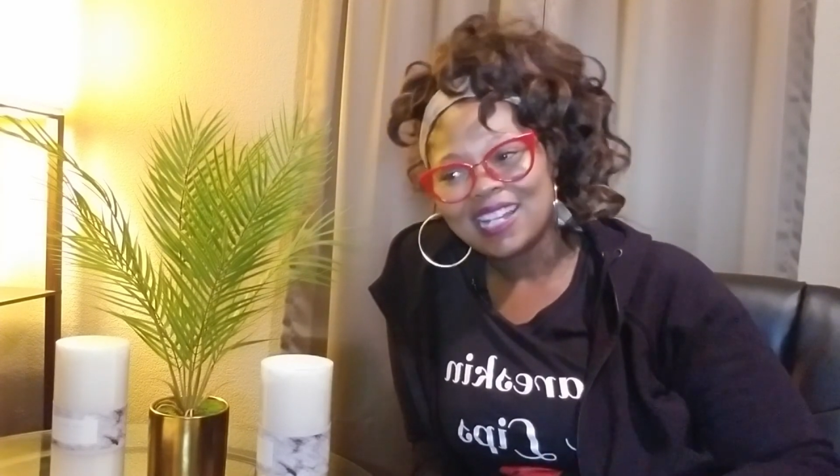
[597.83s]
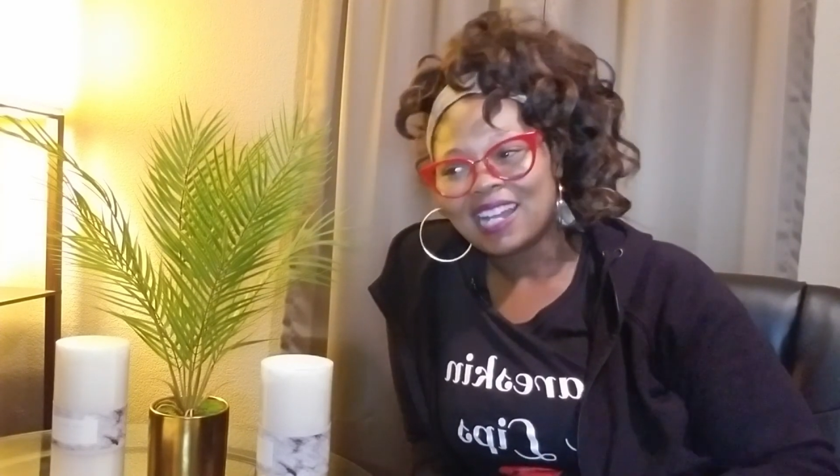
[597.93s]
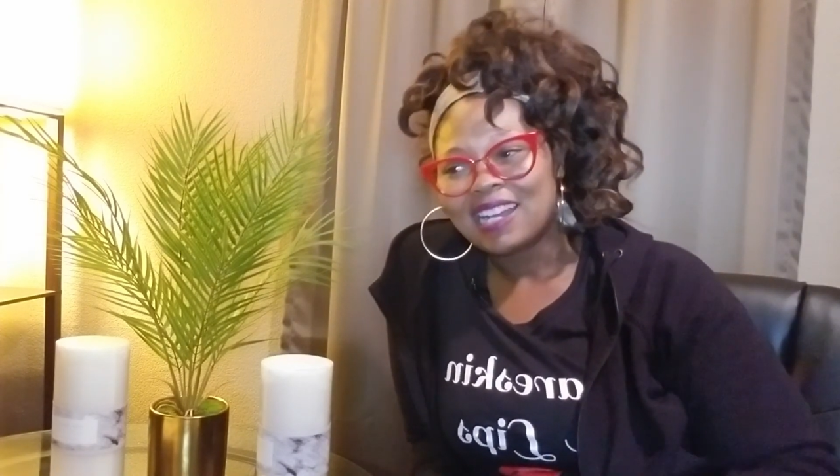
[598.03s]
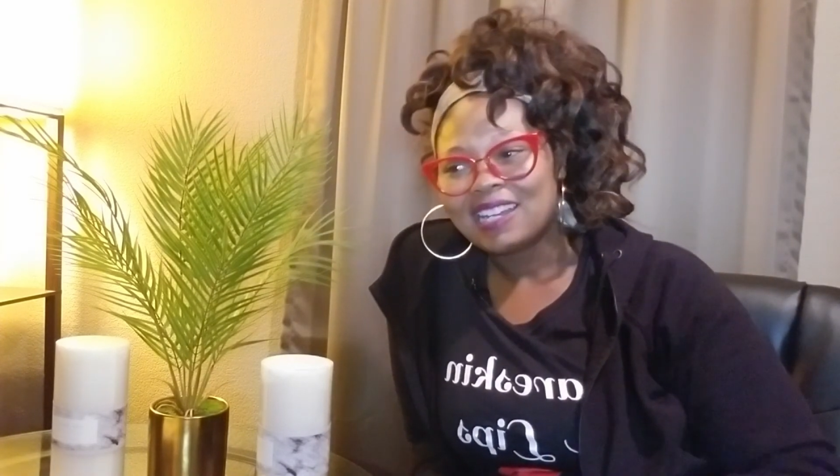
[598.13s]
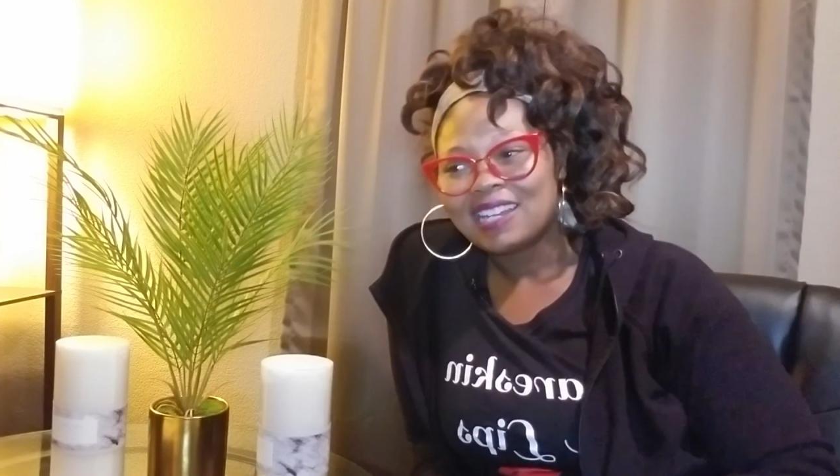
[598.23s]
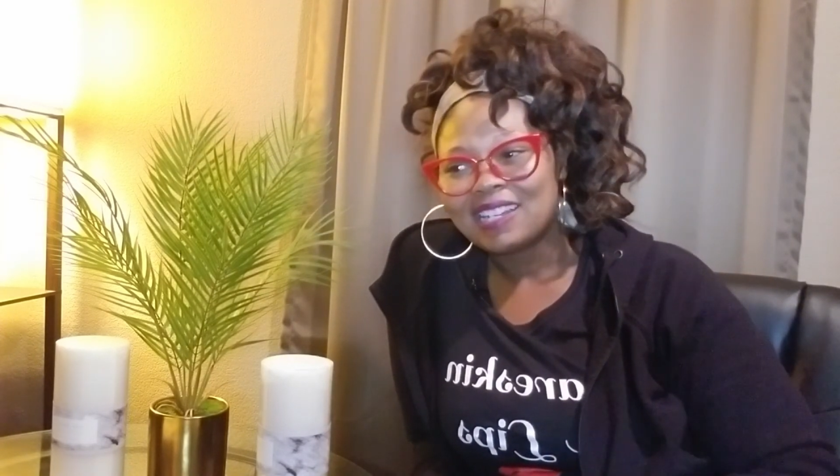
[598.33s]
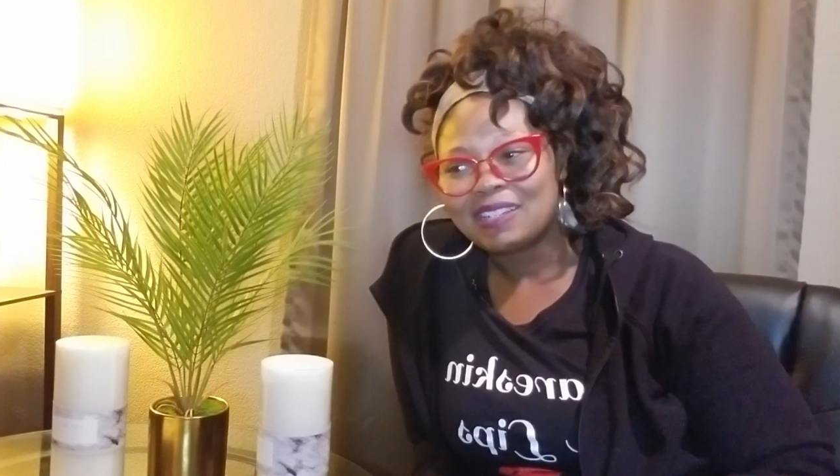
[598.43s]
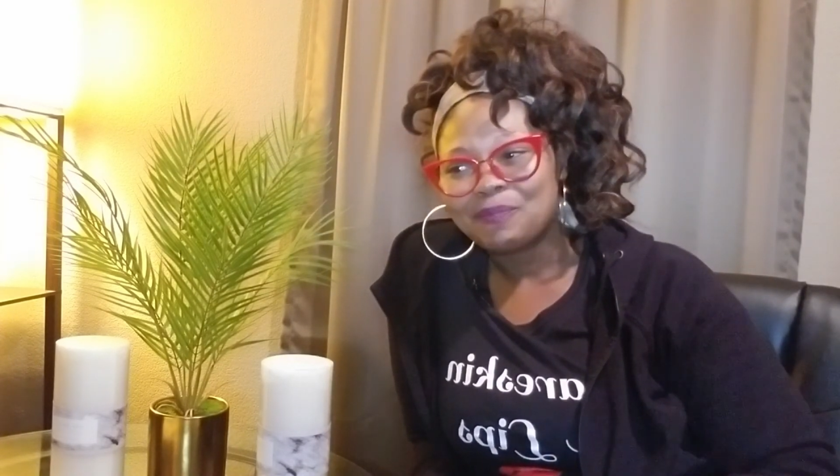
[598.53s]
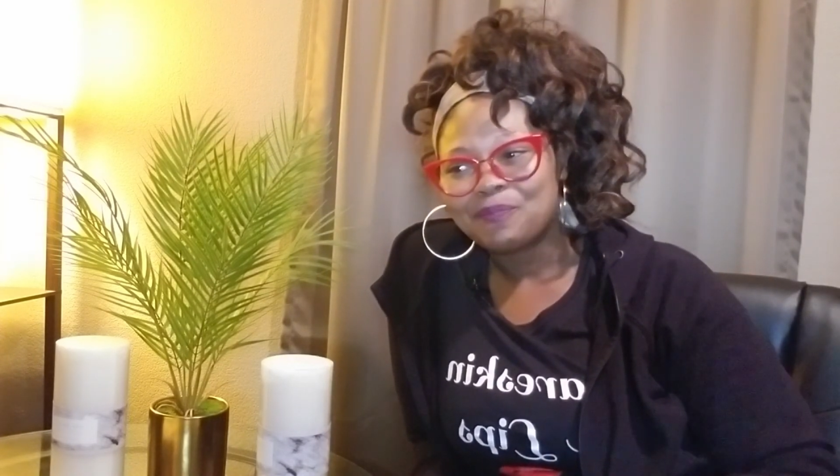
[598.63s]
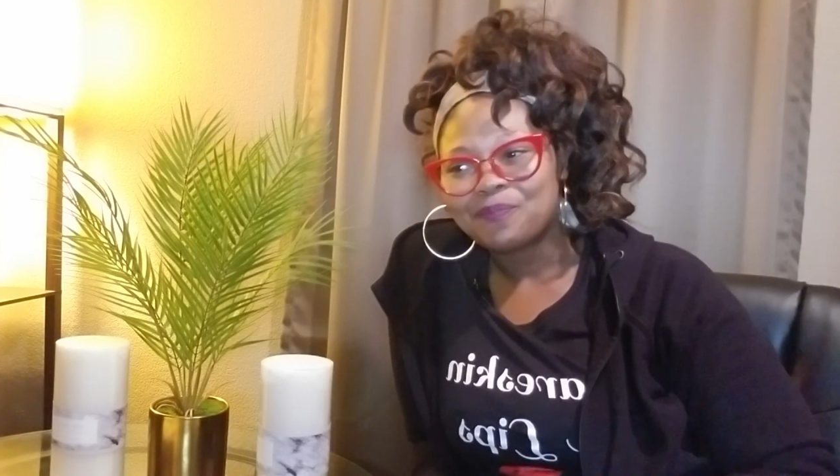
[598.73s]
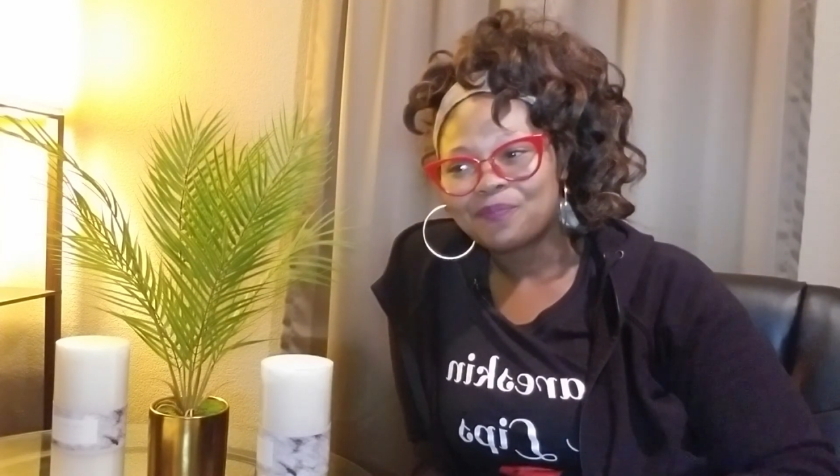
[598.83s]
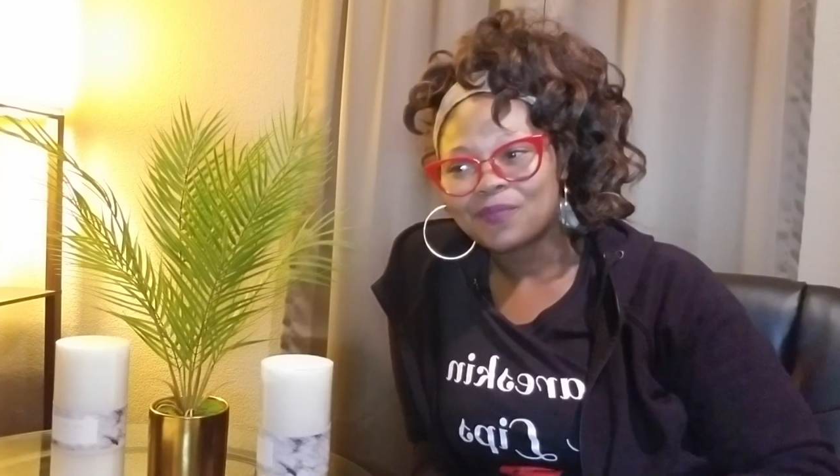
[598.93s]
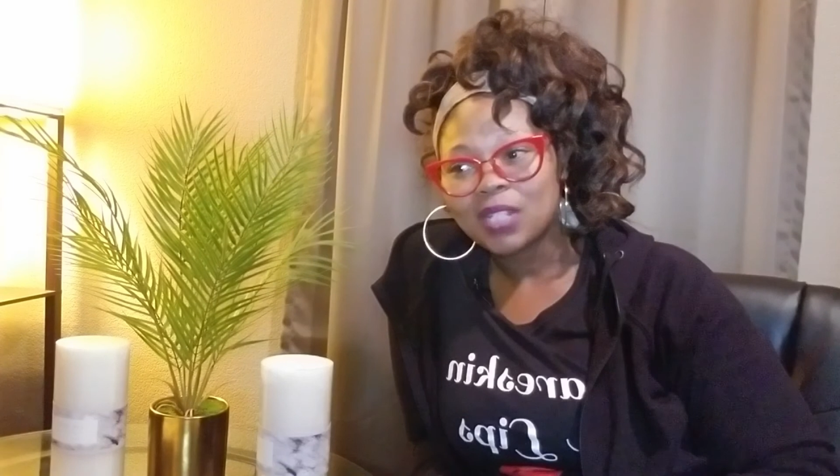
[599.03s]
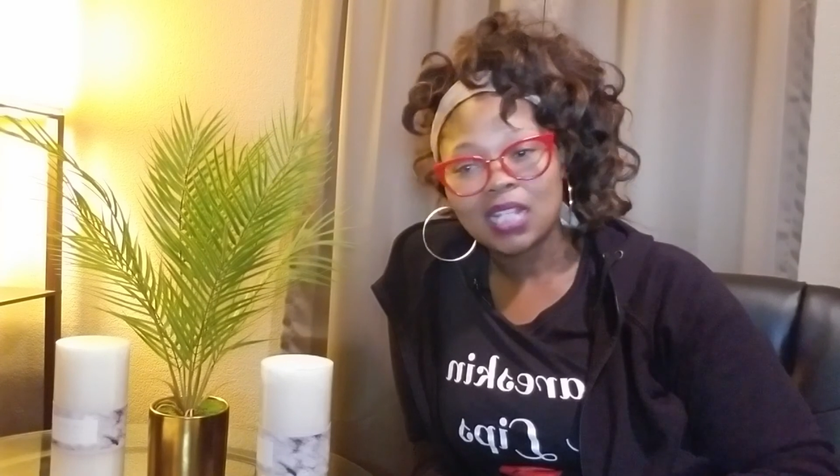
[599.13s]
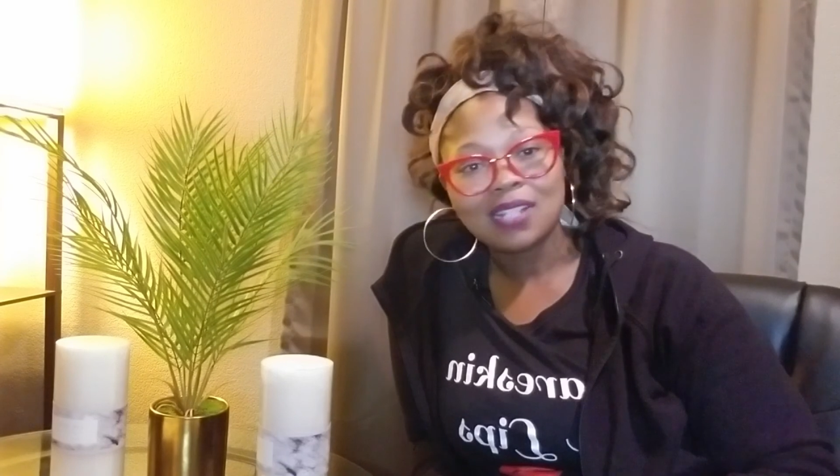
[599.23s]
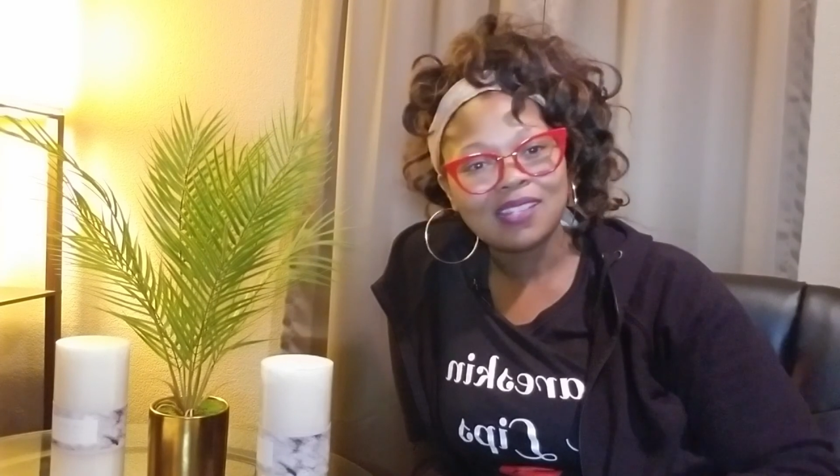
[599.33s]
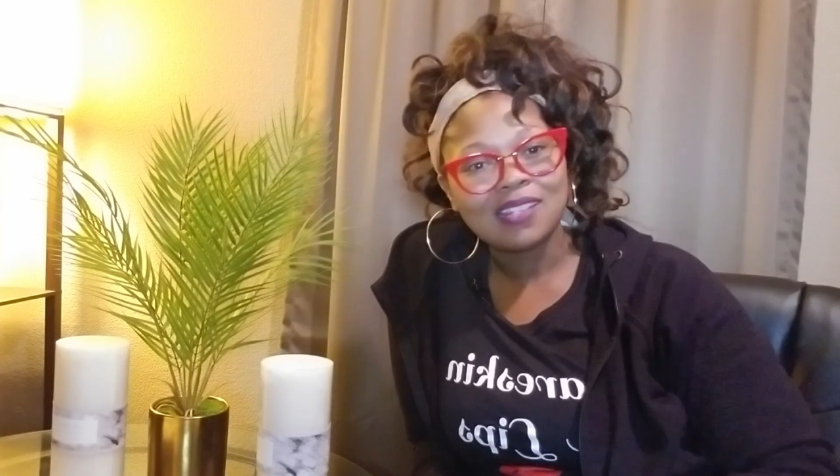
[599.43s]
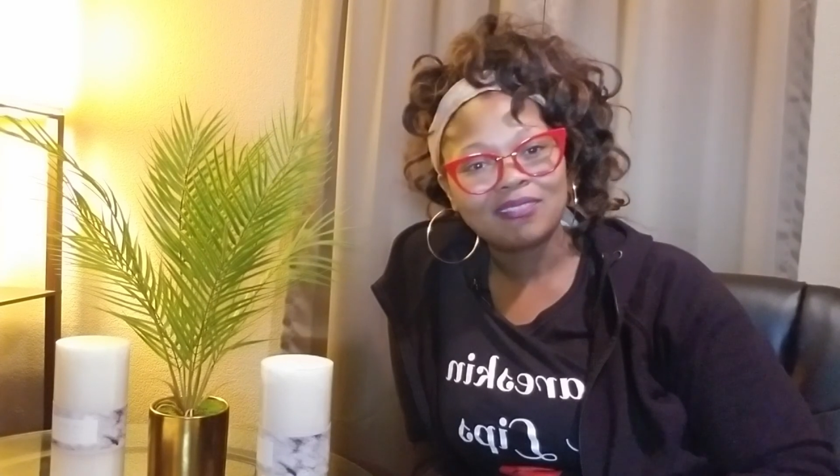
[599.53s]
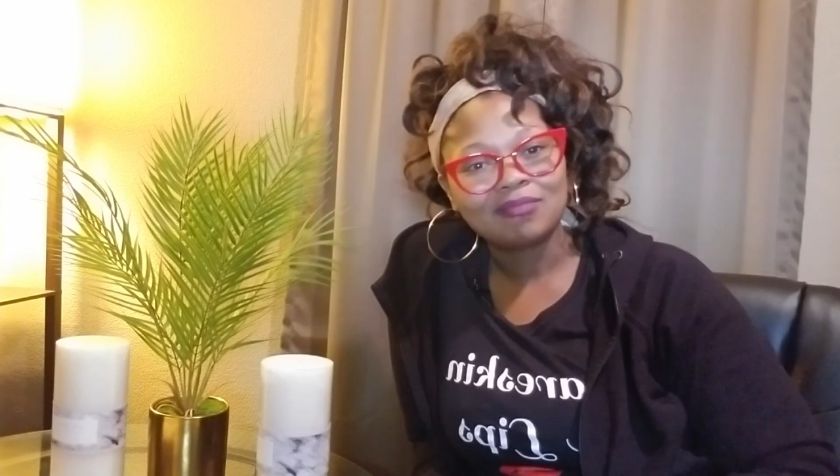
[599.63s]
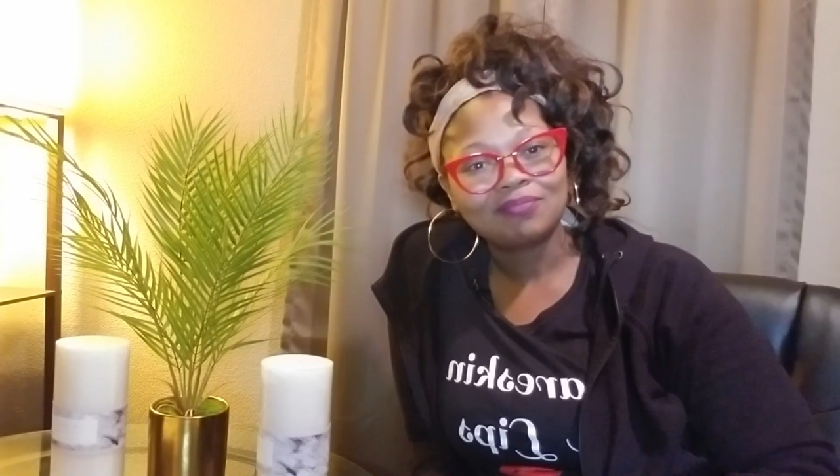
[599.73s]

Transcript: Um, and that's it.